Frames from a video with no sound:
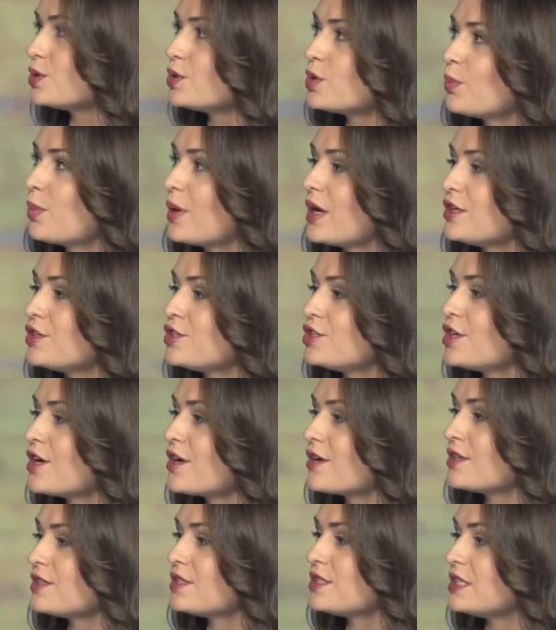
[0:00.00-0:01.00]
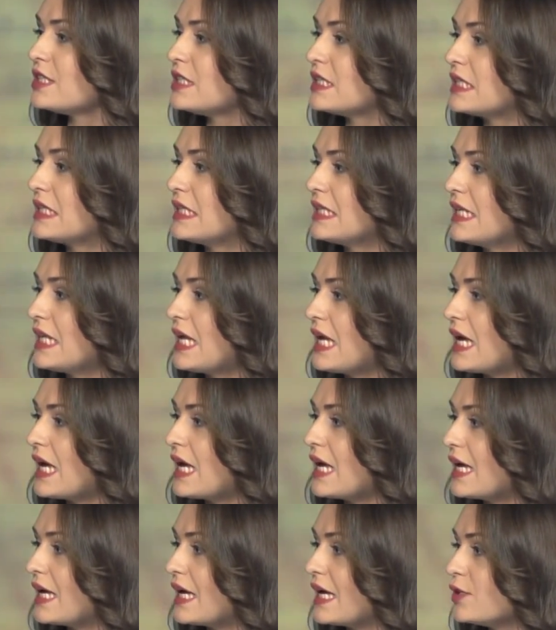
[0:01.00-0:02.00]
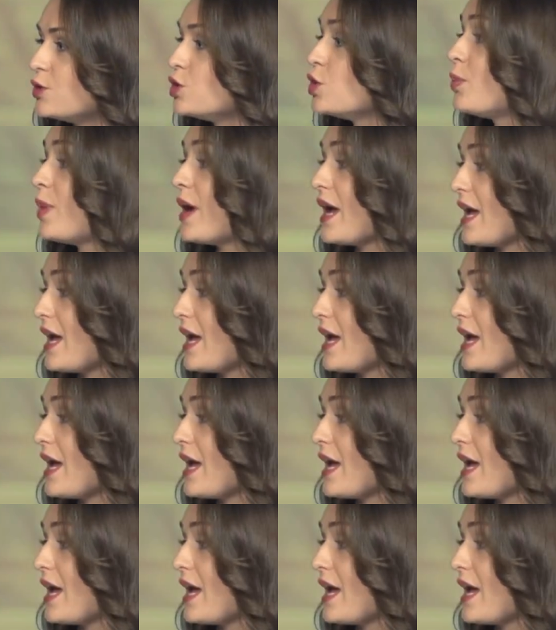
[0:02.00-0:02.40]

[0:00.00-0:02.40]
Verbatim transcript: you pay charity? Do you pay